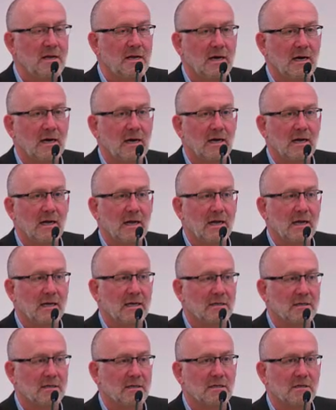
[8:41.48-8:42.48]

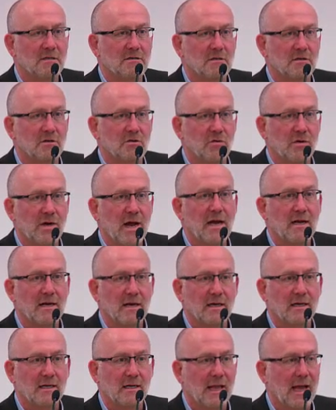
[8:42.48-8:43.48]
and to create
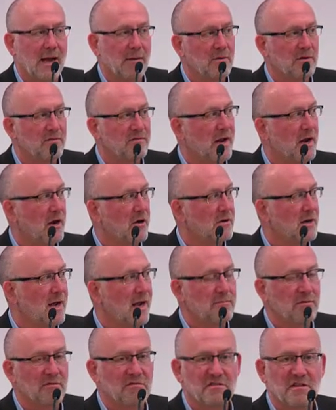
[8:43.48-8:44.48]
a collaborative care
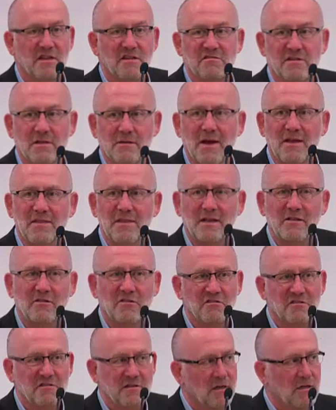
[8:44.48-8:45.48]
type of system. I think
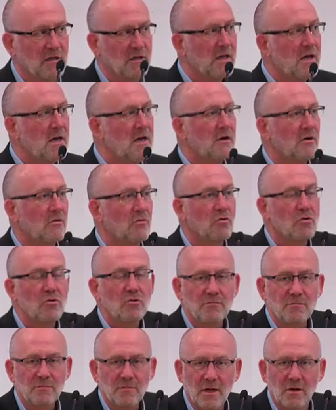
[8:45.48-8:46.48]
there's still
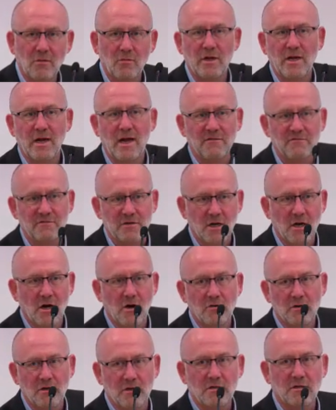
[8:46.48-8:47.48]
room that we have to
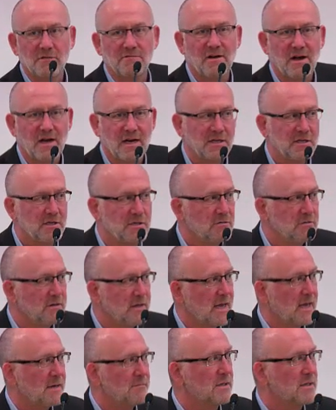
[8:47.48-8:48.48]
go to fine-tune
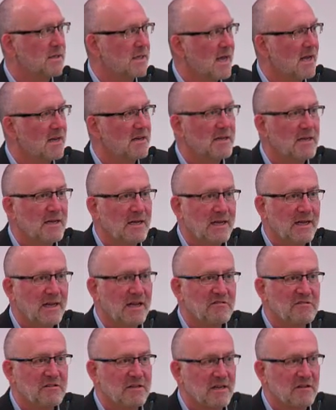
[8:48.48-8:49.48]
that, but that
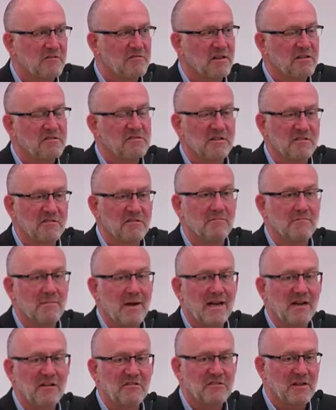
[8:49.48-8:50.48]
is in existence in
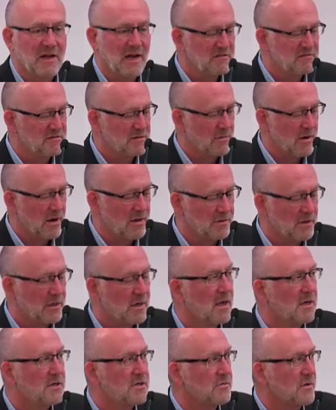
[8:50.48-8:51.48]
many sites around the
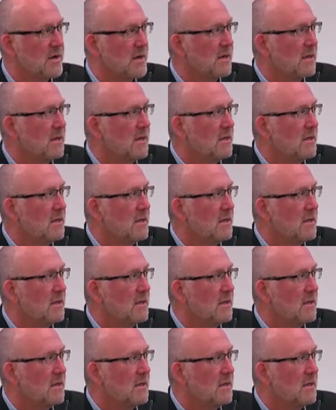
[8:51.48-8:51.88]
country.